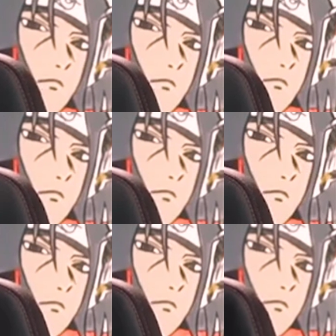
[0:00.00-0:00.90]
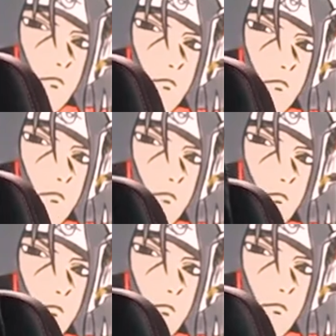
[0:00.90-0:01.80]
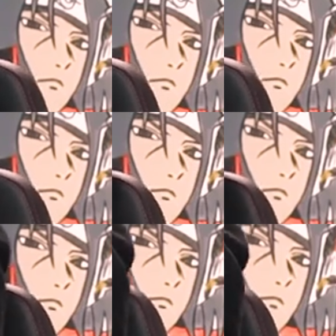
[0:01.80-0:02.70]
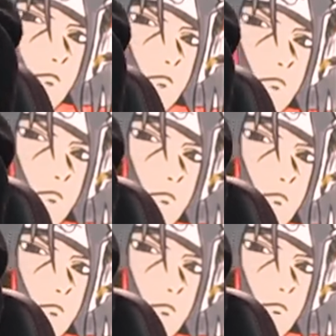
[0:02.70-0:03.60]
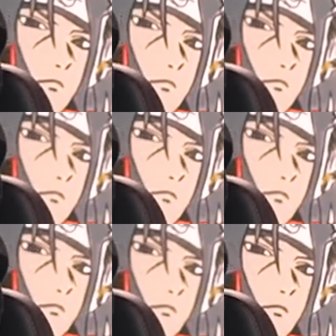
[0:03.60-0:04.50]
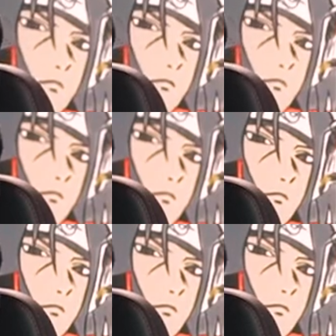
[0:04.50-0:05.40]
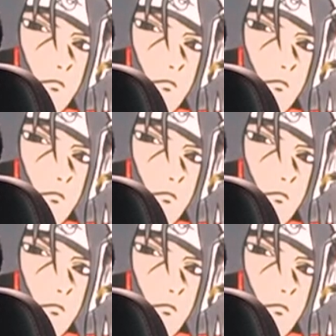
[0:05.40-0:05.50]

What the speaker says: No words are spoken by the person on screen.